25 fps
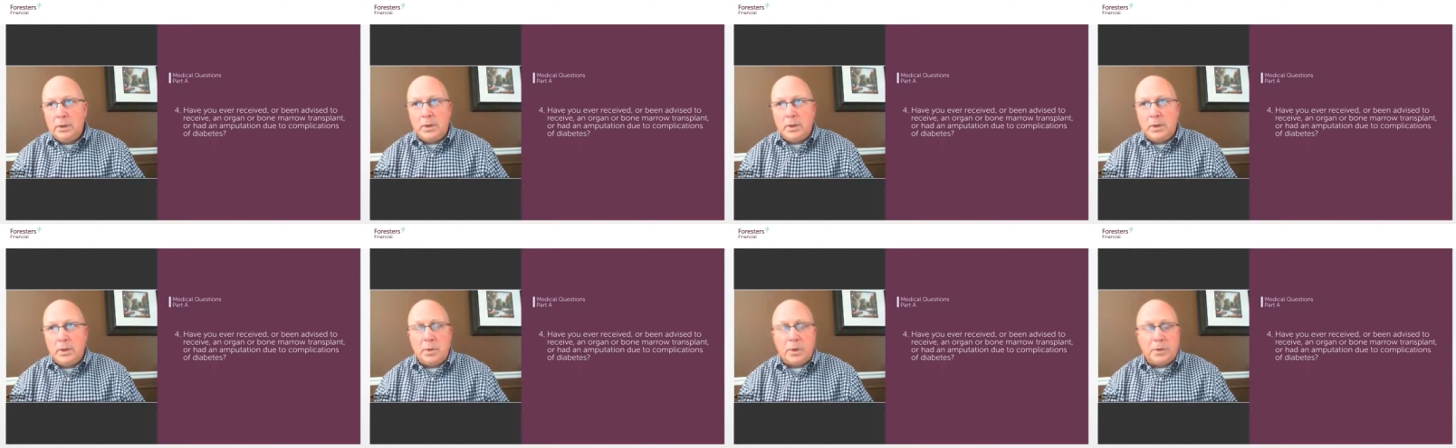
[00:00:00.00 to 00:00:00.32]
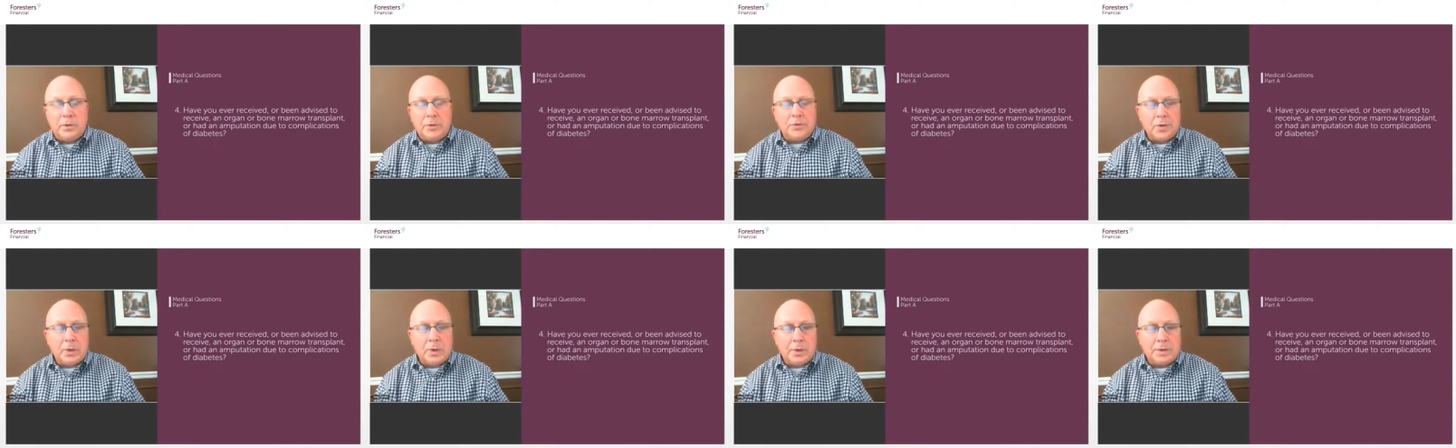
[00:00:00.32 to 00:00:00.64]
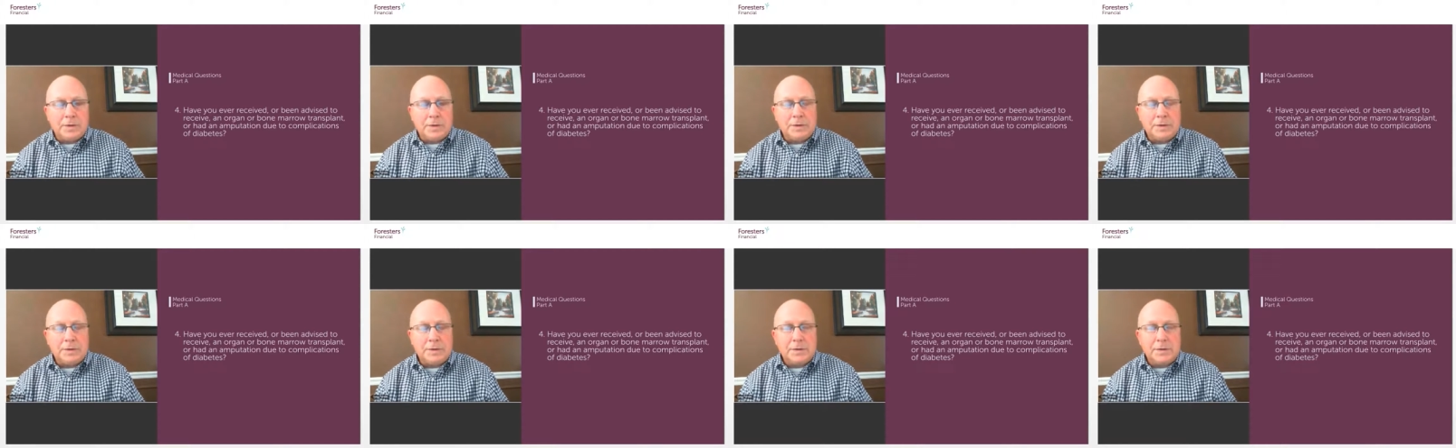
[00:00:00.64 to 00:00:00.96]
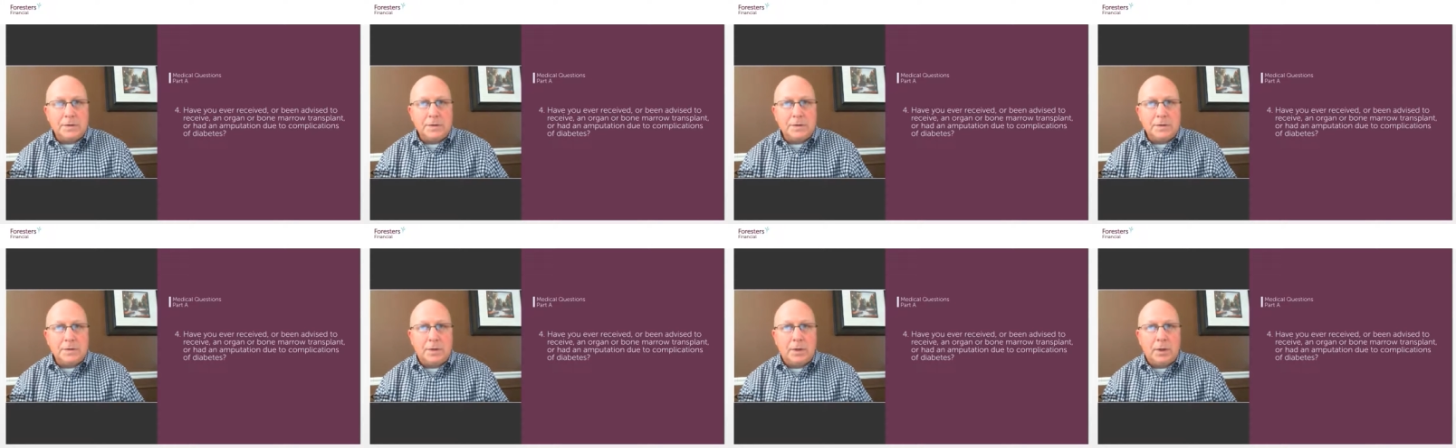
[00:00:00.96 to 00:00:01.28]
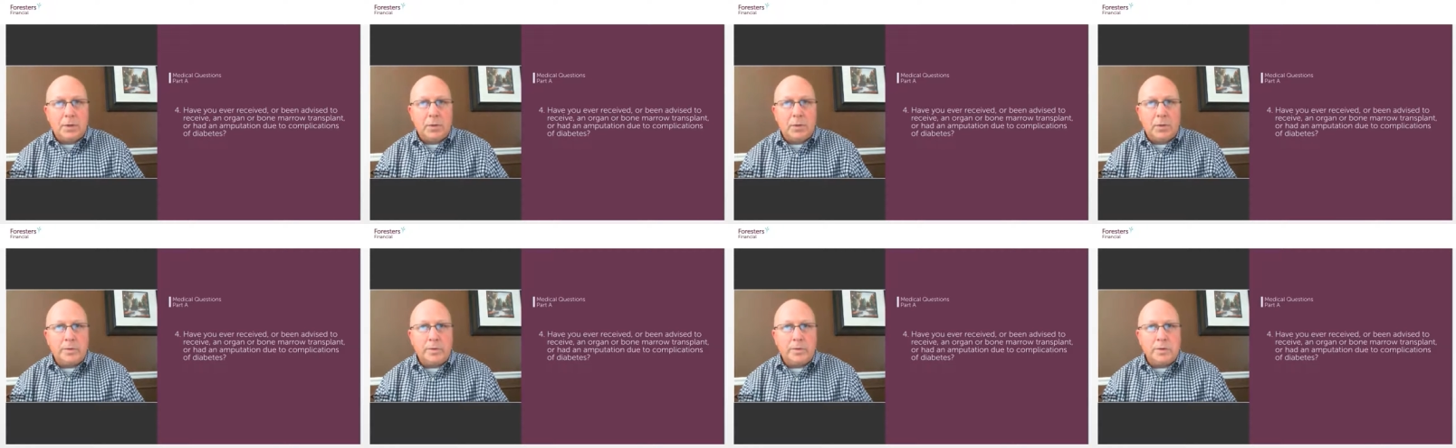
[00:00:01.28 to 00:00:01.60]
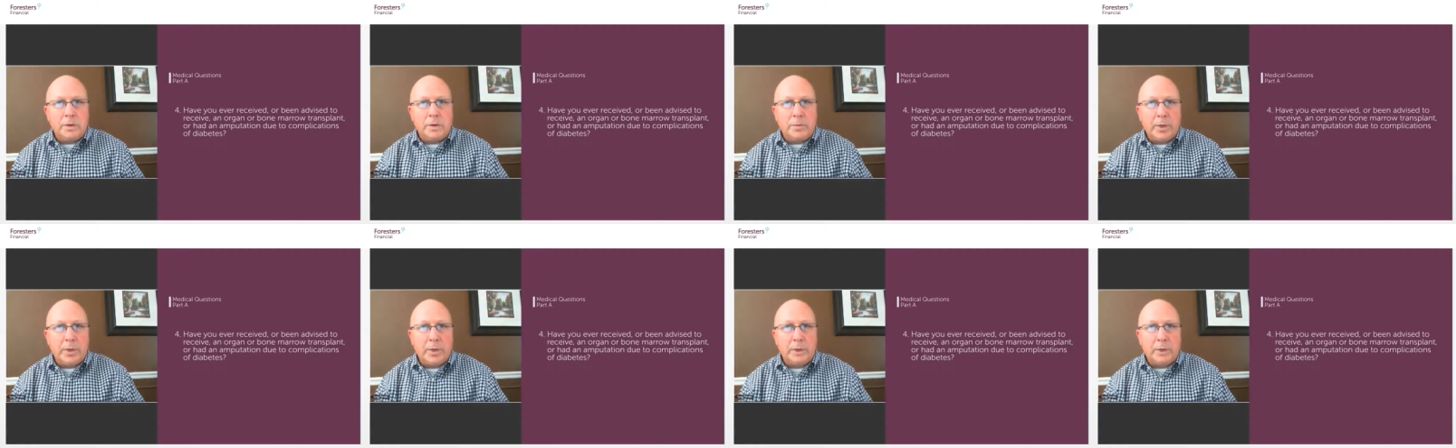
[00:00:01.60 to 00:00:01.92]
about drugs with
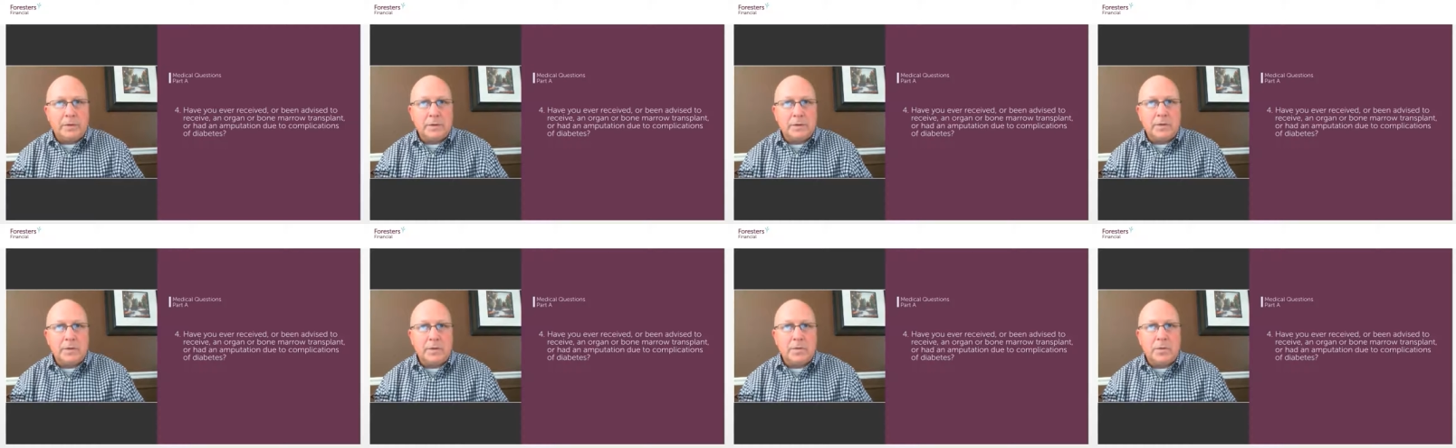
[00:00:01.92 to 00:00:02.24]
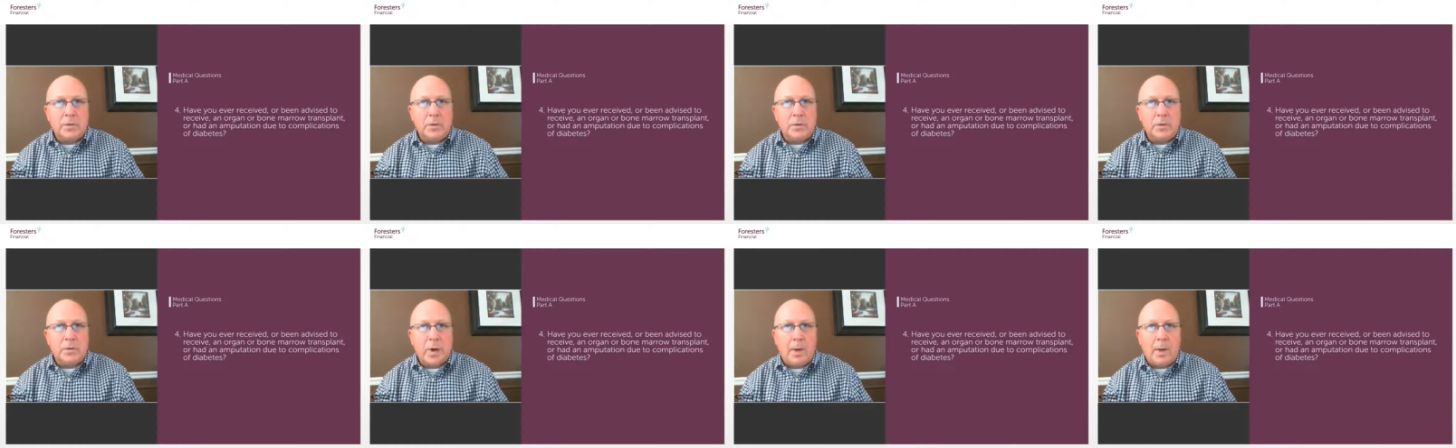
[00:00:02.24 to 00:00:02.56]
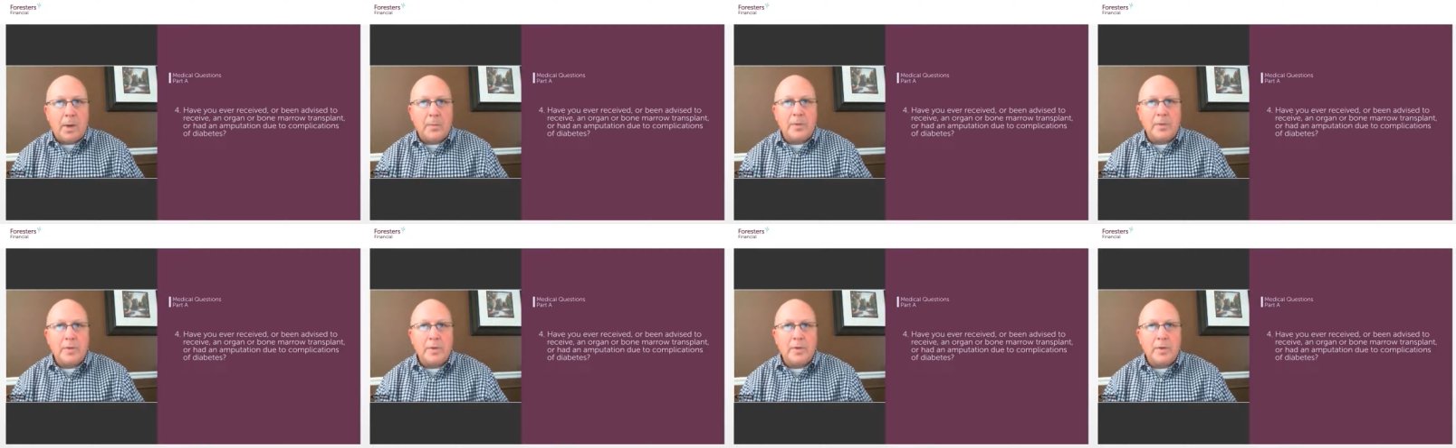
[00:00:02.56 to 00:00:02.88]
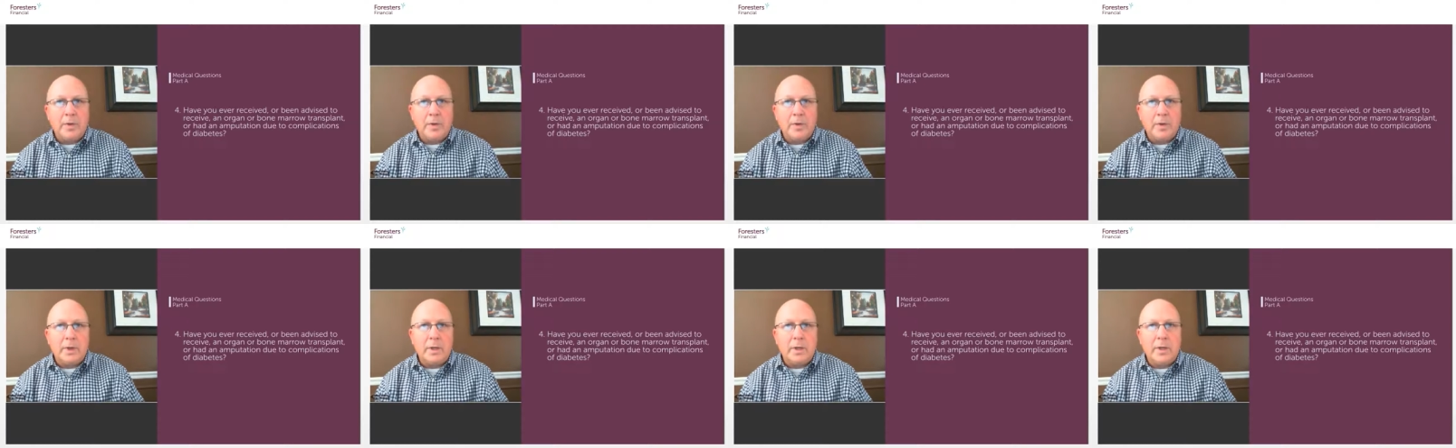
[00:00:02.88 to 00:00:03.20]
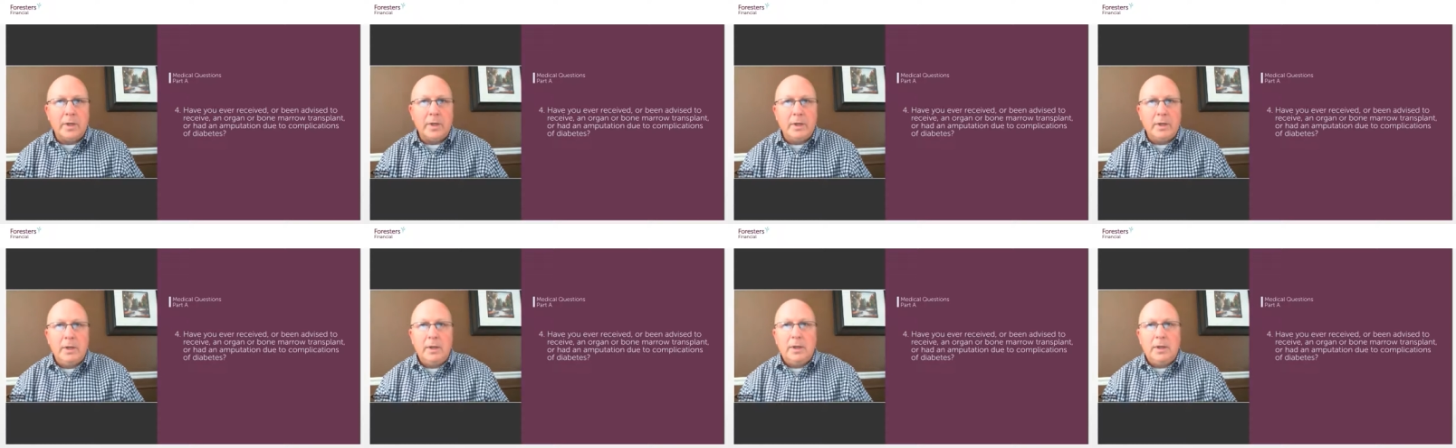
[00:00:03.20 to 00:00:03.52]
respect to neuropathy.